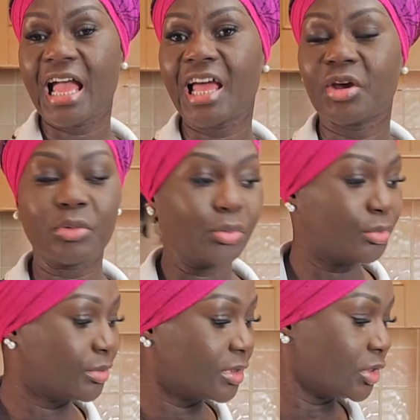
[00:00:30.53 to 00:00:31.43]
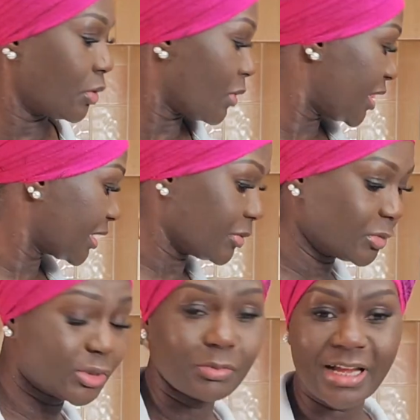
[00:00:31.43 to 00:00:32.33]
Hello, you're welcome
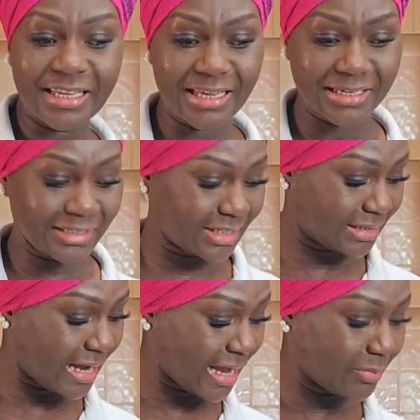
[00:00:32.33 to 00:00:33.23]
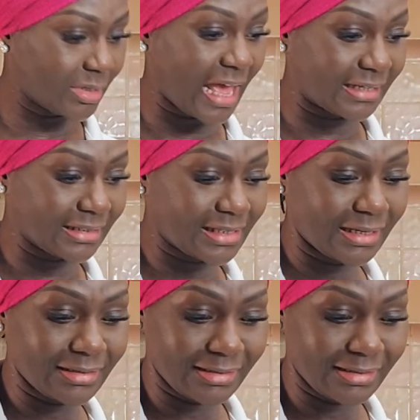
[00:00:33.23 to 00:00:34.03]
to my cake kitchen. I am Gladys.